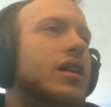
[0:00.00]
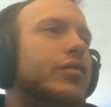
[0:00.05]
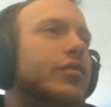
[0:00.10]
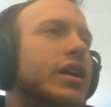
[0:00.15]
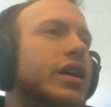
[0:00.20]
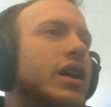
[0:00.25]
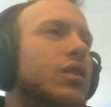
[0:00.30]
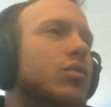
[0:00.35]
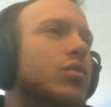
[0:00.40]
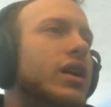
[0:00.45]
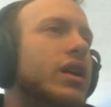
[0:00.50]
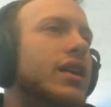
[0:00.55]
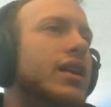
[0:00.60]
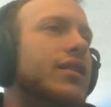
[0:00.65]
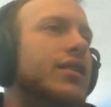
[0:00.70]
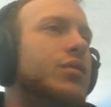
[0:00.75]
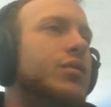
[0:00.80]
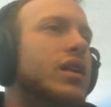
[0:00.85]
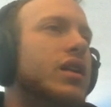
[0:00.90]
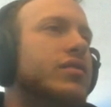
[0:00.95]
If we get
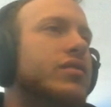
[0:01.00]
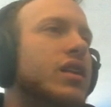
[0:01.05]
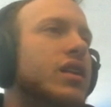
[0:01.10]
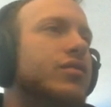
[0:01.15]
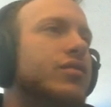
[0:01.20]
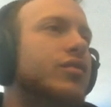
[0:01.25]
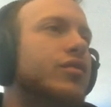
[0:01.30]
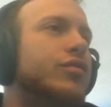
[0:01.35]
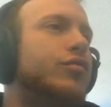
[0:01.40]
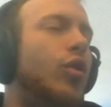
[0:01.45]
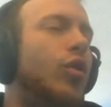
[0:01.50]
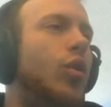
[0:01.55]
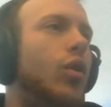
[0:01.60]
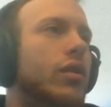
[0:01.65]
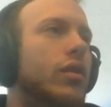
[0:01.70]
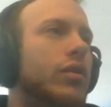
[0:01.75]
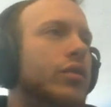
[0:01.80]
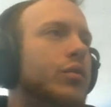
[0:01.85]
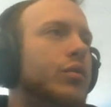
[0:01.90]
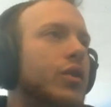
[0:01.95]
raised, we definitely have to
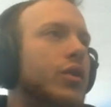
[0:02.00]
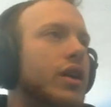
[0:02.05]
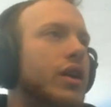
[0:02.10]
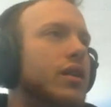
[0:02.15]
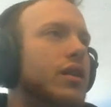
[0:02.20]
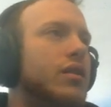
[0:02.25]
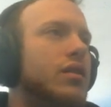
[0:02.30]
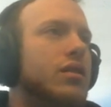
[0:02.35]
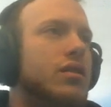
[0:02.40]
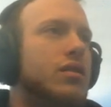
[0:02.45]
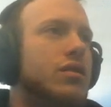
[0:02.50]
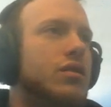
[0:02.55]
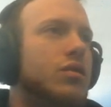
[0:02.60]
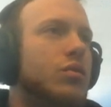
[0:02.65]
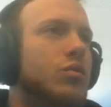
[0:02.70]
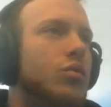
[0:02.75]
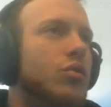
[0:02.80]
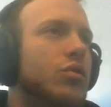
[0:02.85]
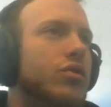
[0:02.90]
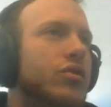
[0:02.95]
fold, but
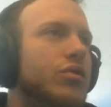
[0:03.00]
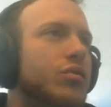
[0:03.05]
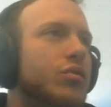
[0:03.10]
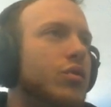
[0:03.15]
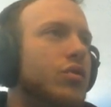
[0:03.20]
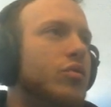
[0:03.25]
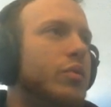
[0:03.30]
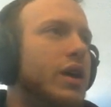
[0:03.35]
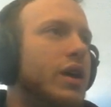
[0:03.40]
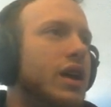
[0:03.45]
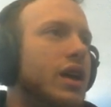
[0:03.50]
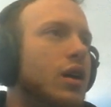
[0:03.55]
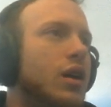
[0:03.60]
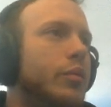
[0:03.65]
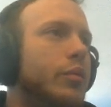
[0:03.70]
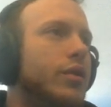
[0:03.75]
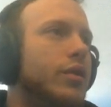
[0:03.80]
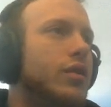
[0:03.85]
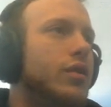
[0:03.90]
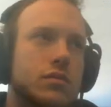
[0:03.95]
we'll just pick it
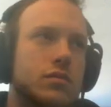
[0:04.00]
up.